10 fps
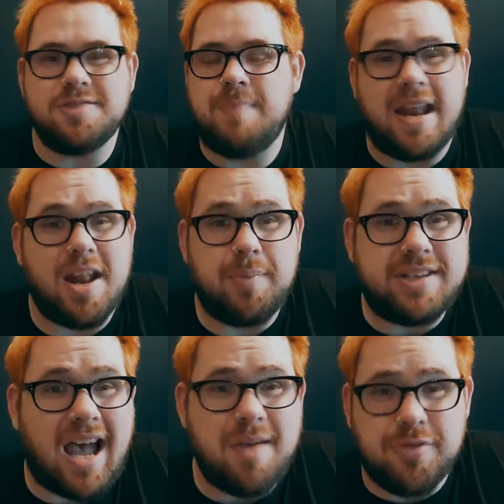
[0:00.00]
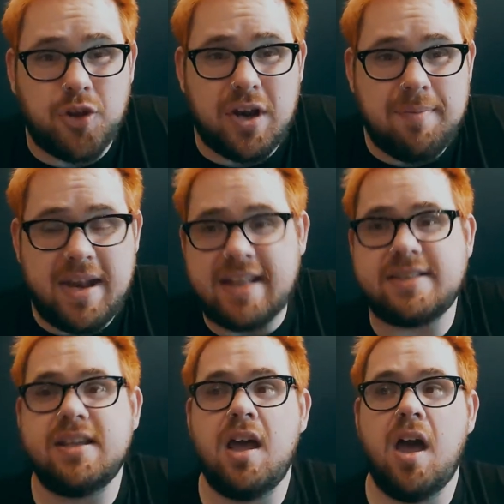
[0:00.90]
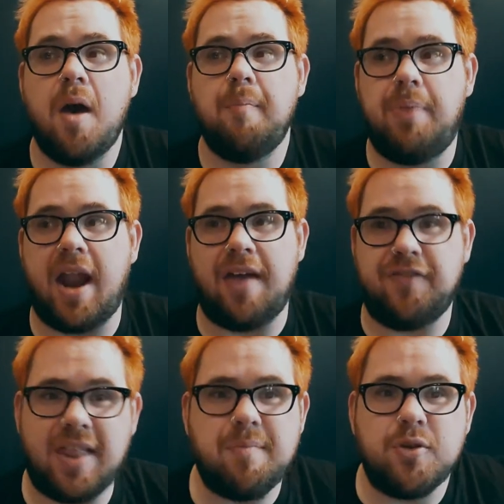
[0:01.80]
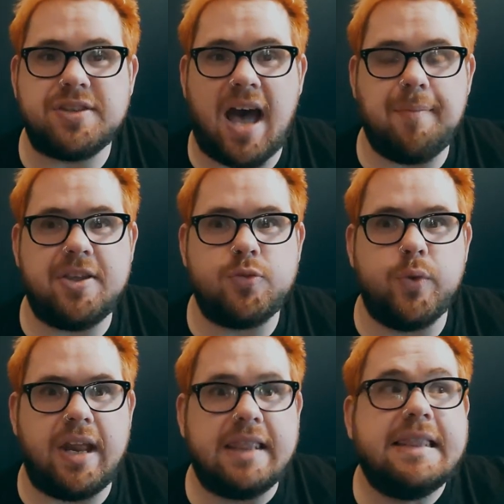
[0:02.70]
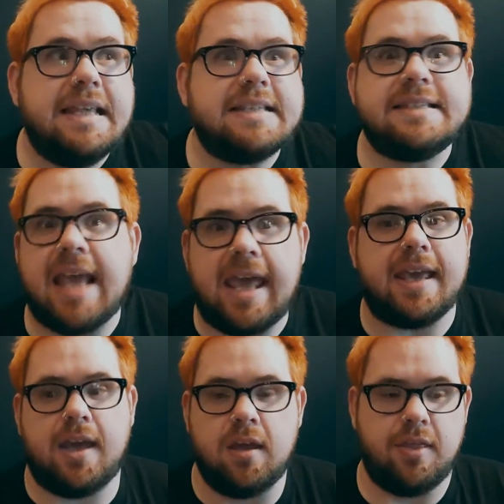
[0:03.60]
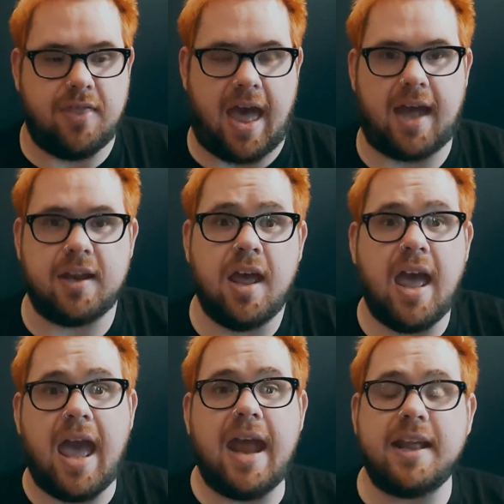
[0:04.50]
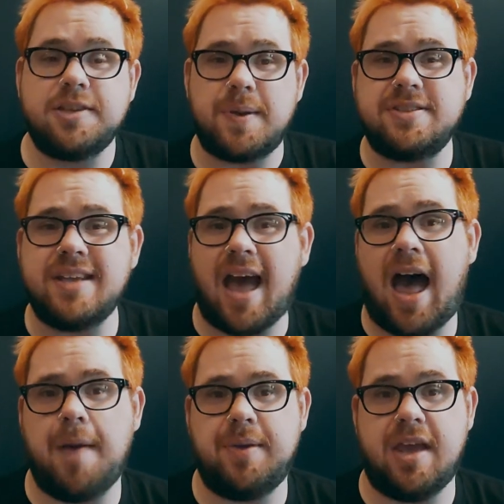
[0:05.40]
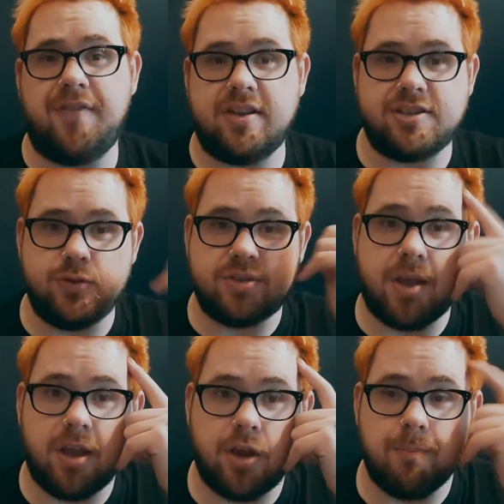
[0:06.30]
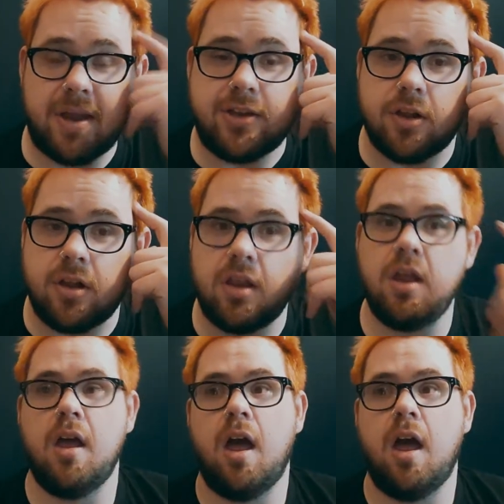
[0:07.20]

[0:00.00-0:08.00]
just made up a time, thirty minutes, but I feel like most hobbies would at least take that. And especially a hobby if it's using your mental